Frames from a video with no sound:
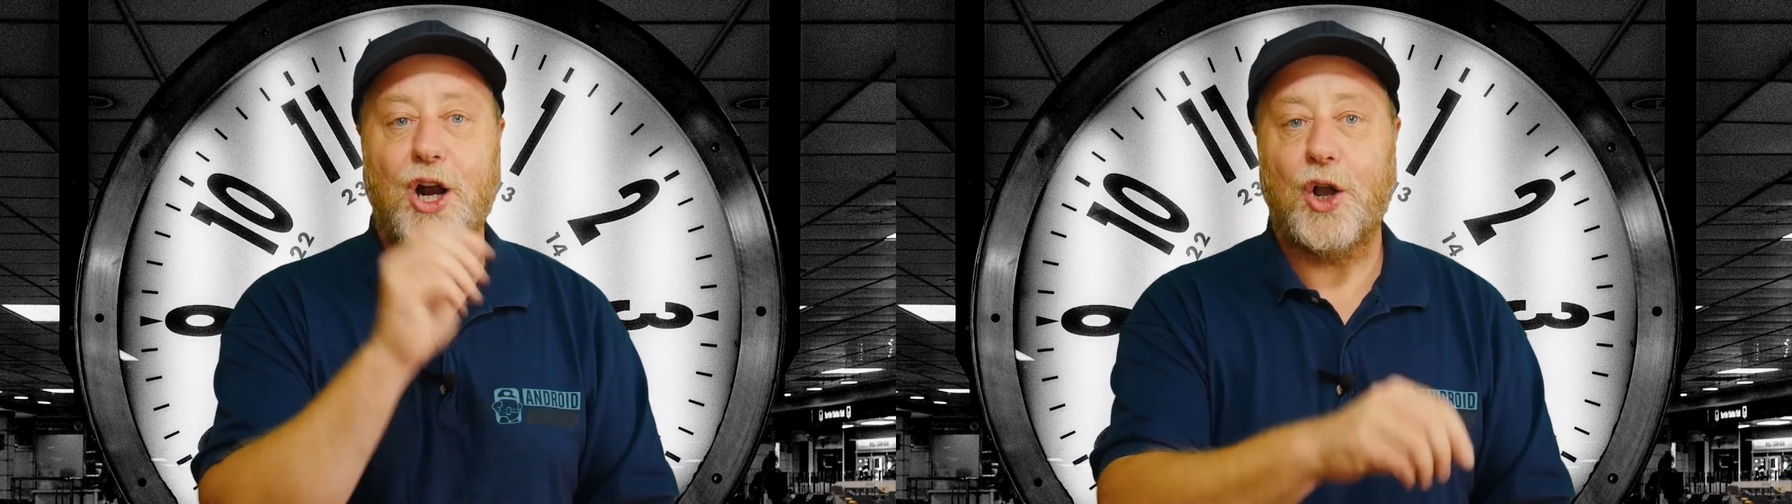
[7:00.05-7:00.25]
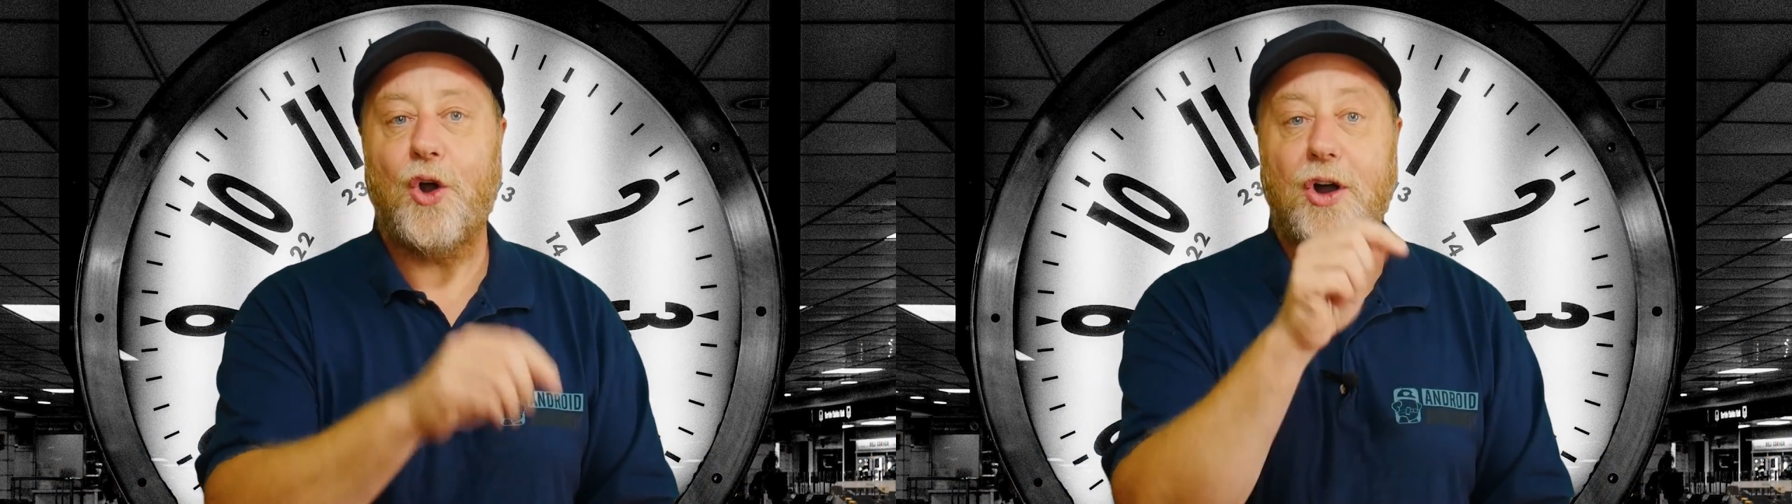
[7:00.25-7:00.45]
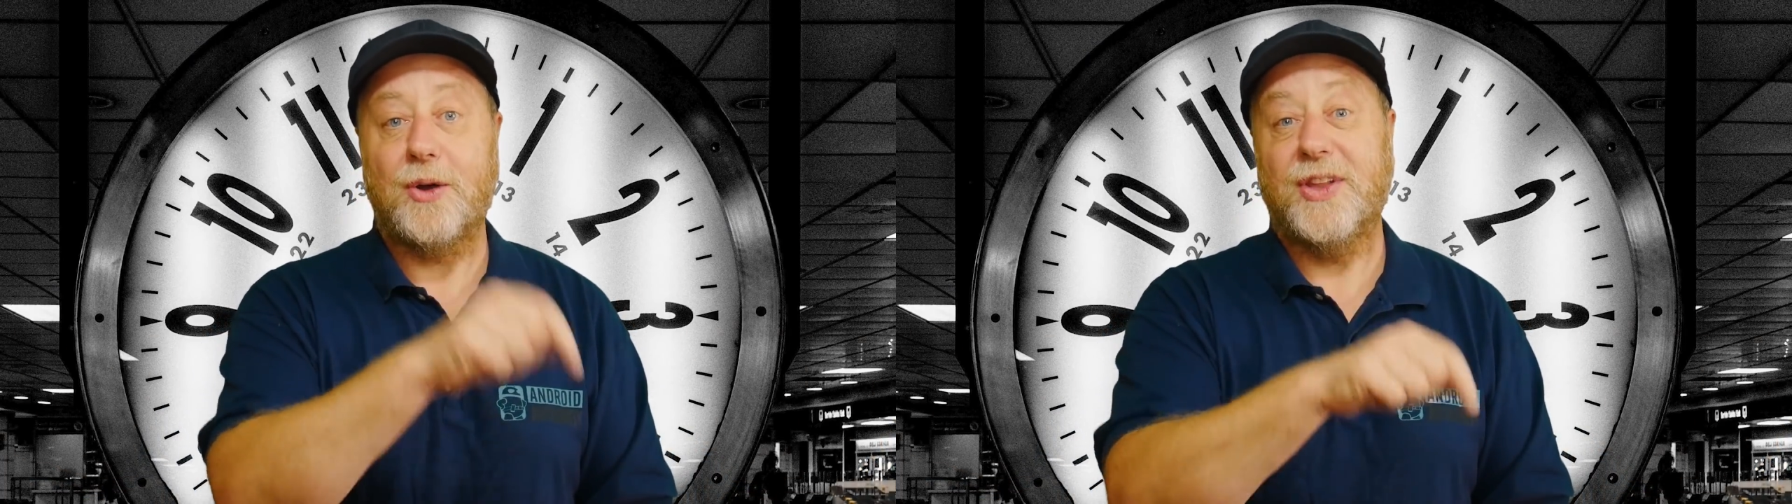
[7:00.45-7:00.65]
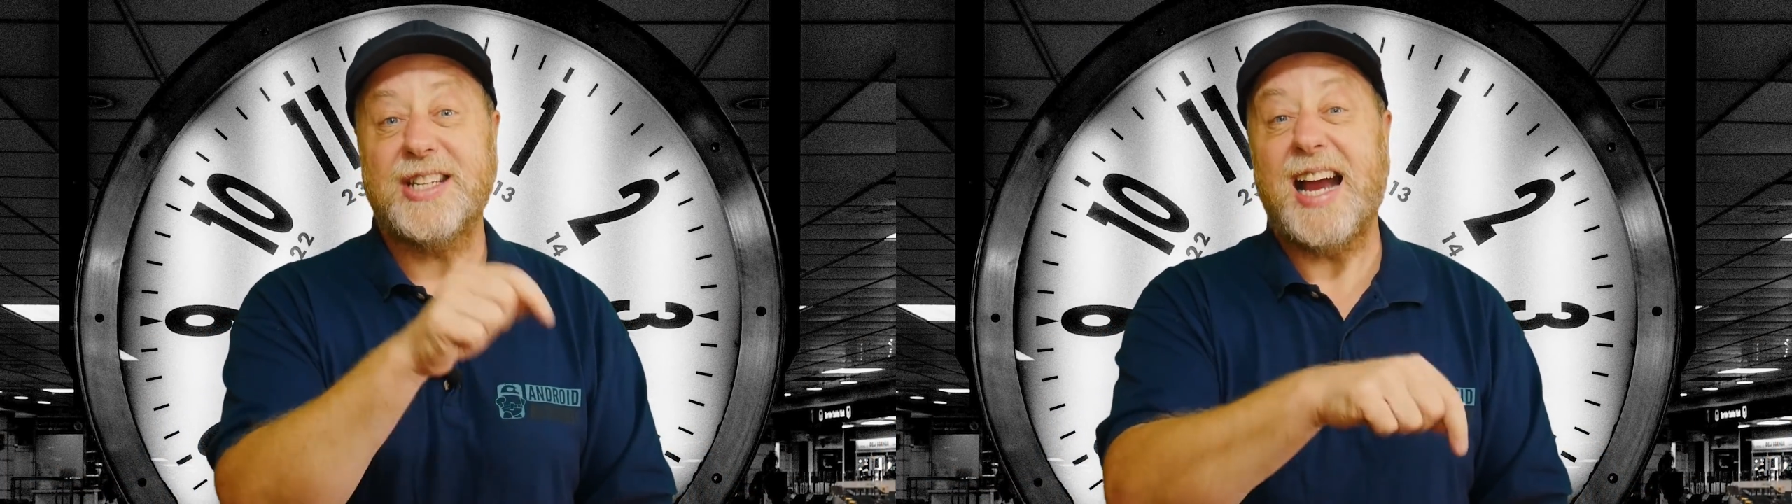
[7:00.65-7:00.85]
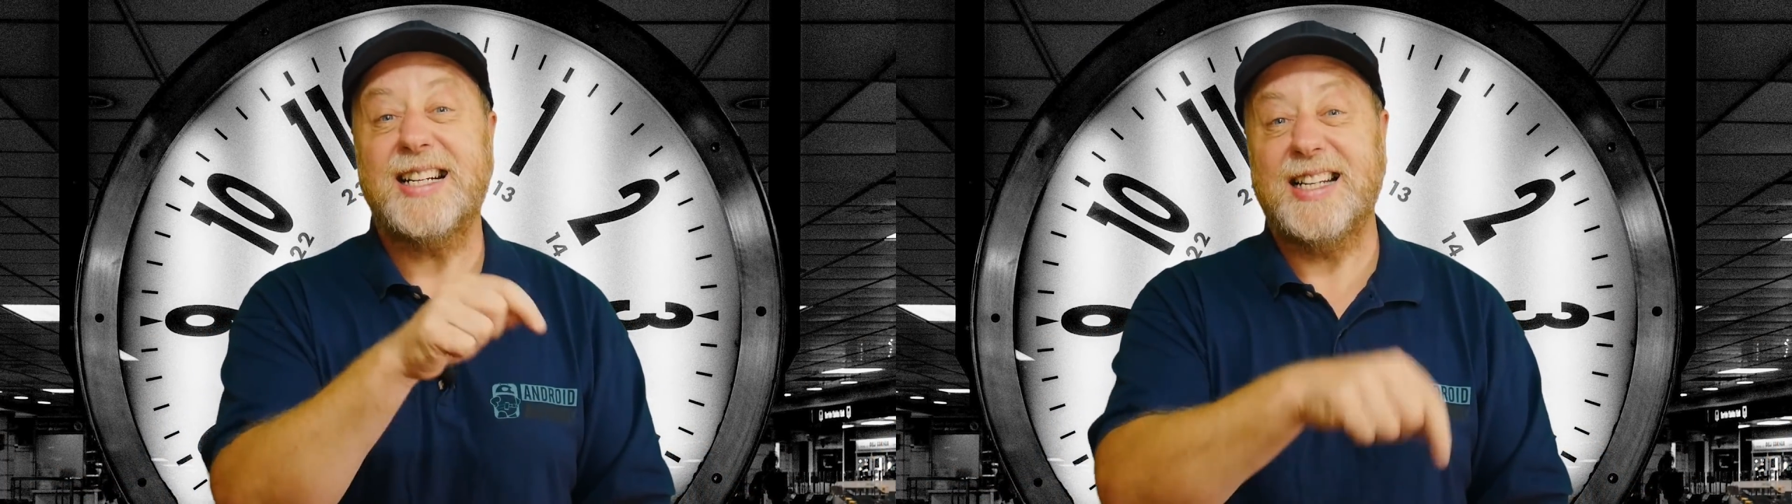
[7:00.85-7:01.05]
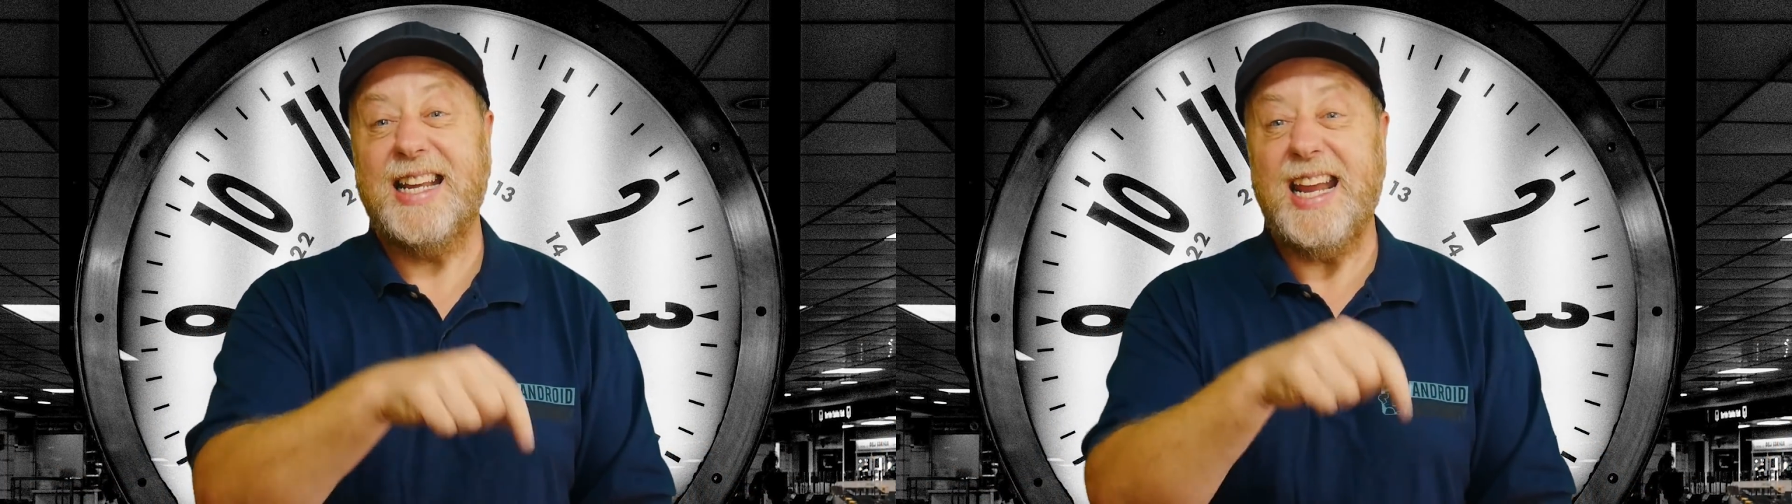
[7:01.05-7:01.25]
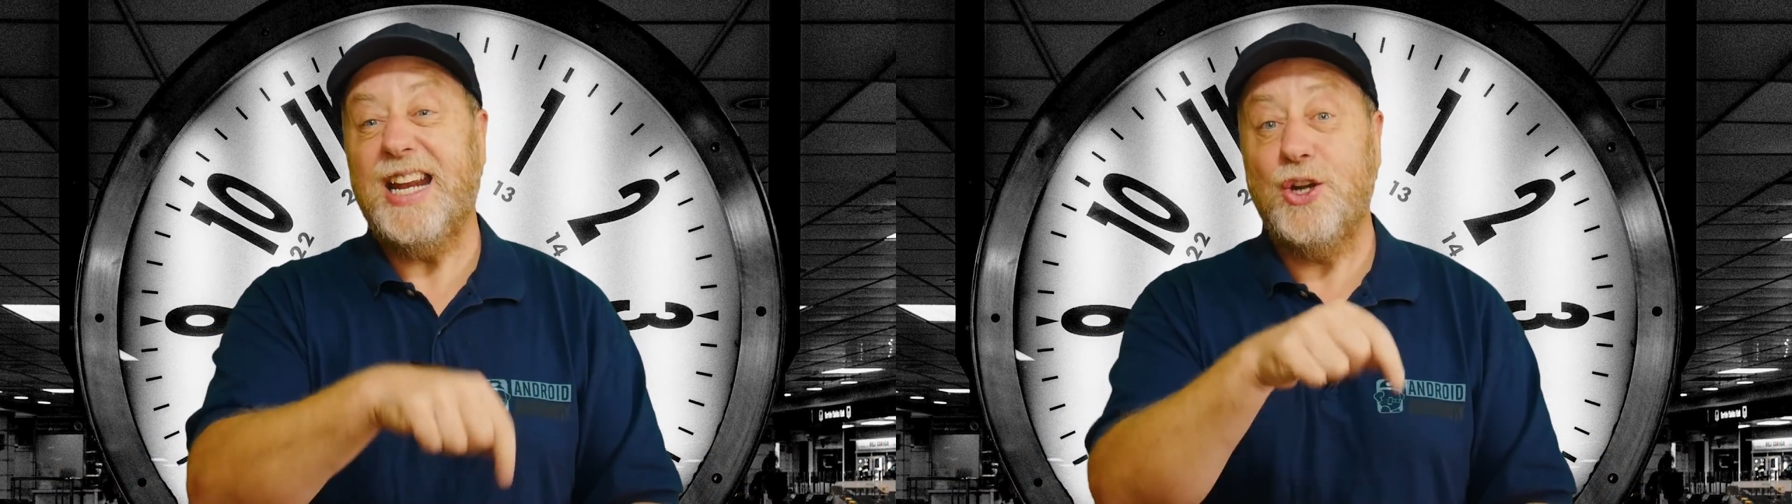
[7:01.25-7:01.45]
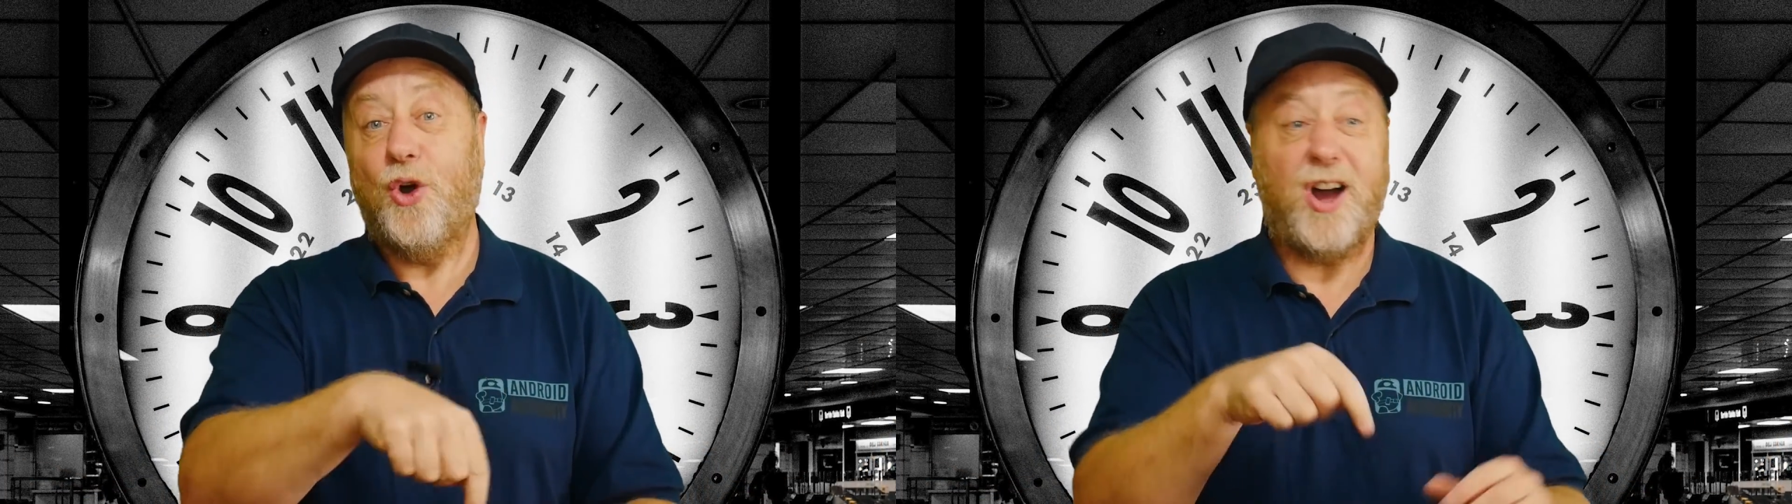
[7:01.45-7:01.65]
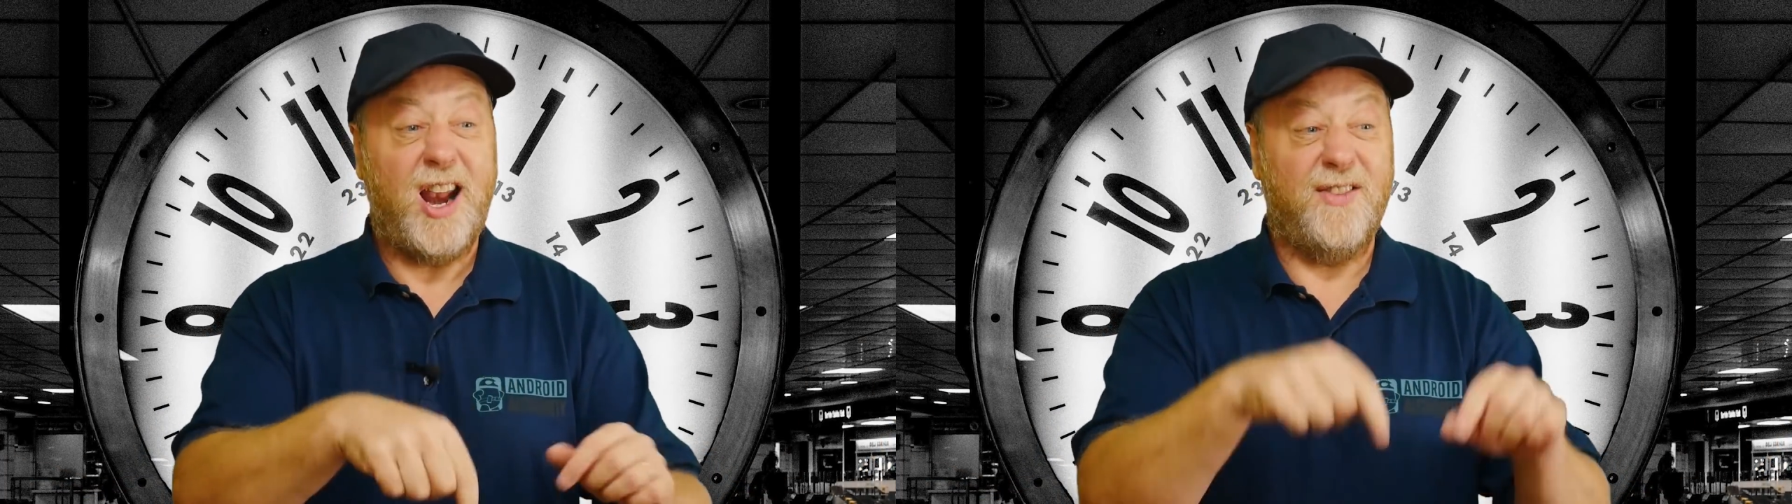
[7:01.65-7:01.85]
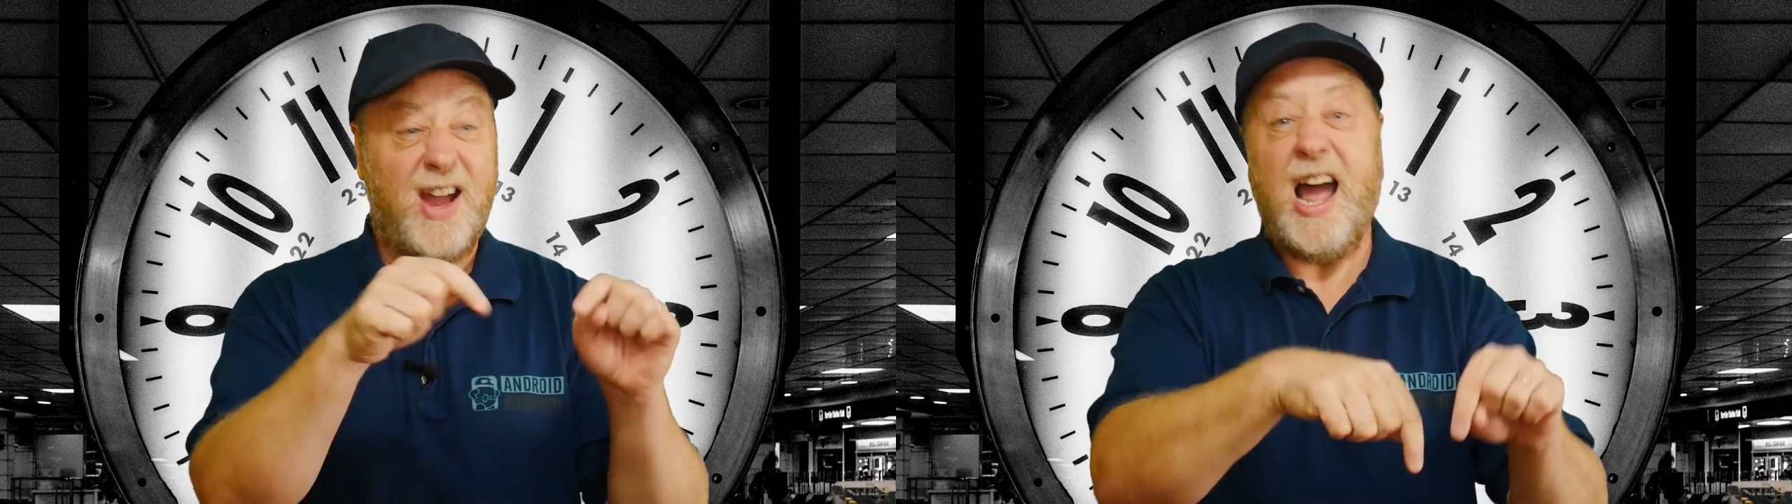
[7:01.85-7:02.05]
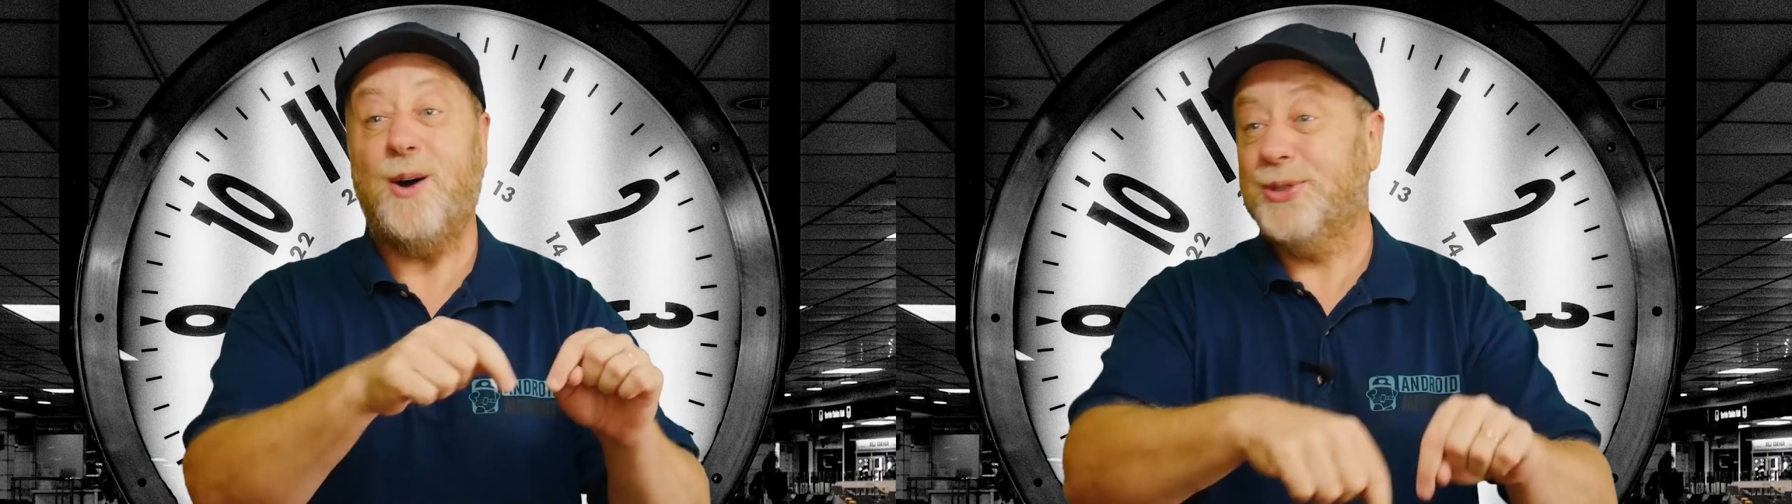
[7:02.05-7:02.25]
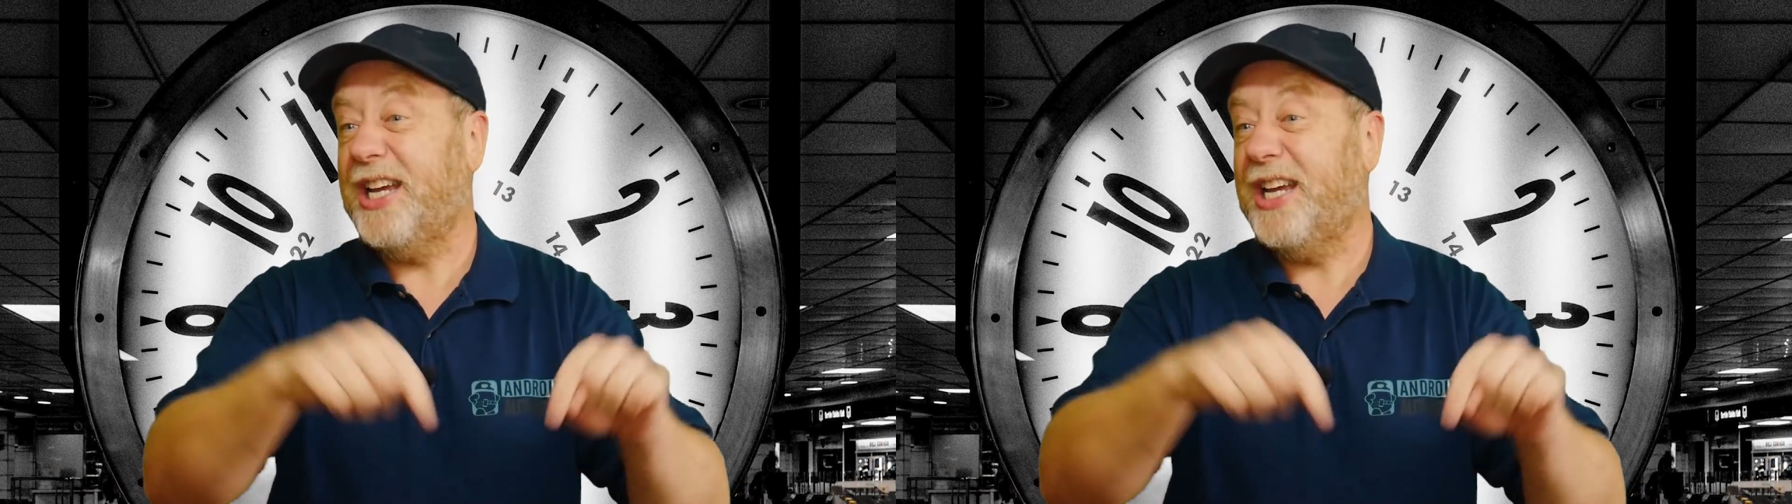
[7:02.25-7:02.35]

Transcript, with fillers: clock that's actually in your kind of house,